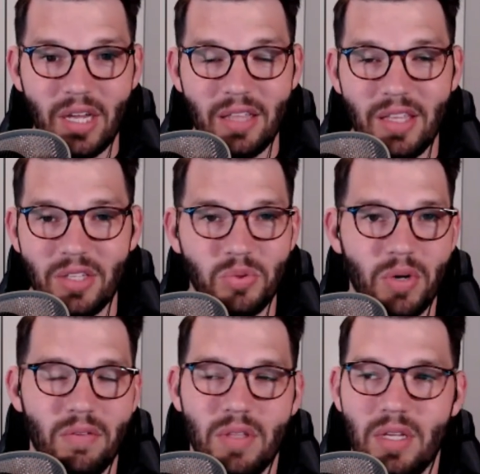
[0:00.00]
I think it's
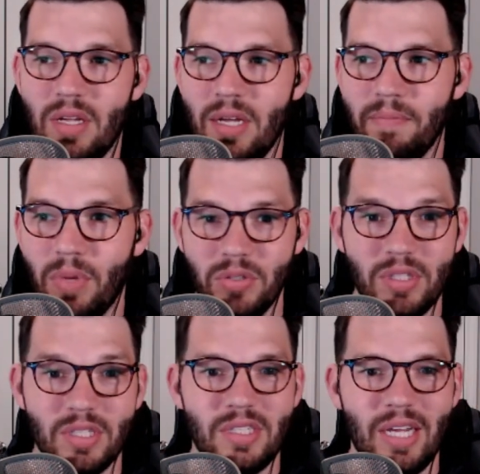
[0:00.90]
one of the most
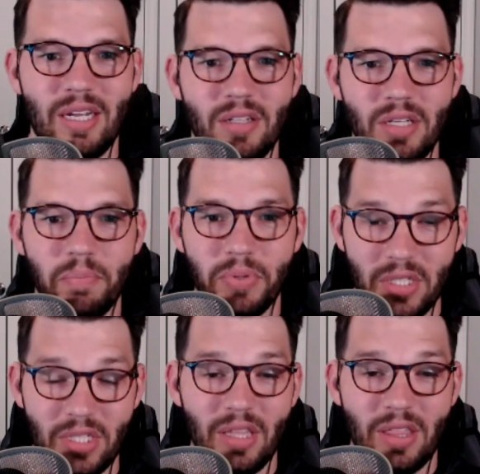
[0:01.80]
aesthetically
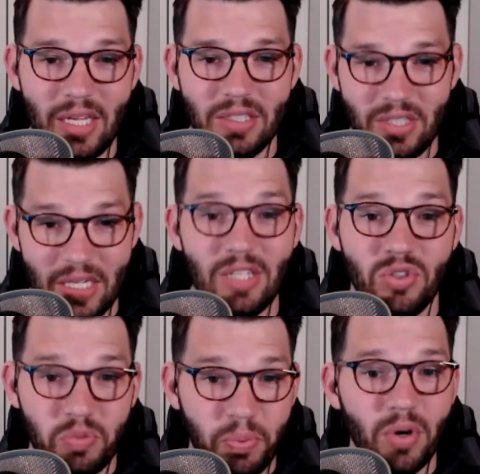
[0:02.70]
pleasing things in
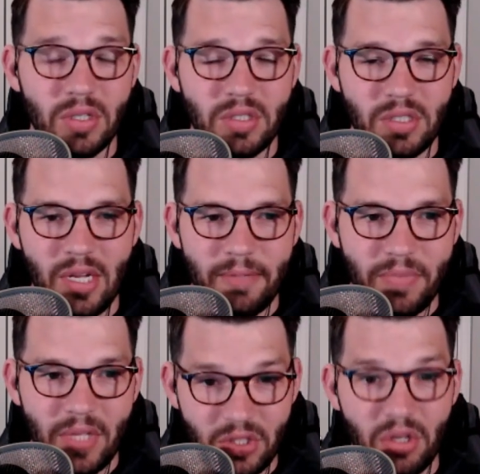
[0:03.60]
sports
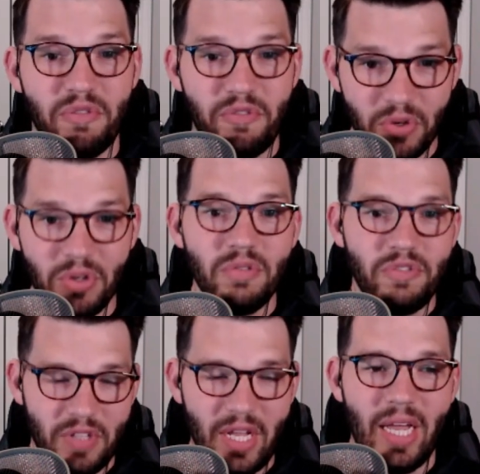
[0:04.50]
is the full
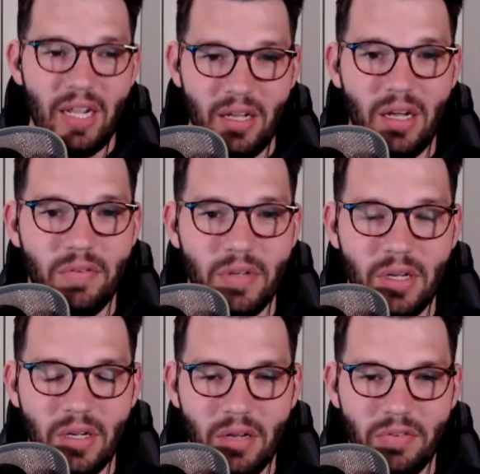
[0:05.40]
flight of
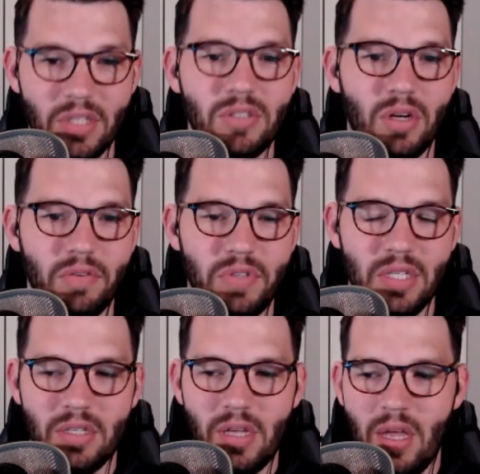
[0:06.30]
a disc golf
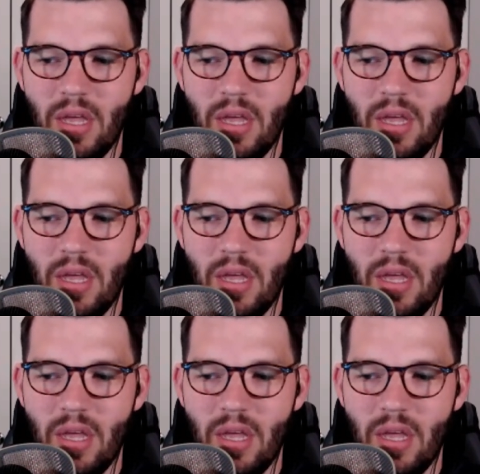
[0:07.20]
disc.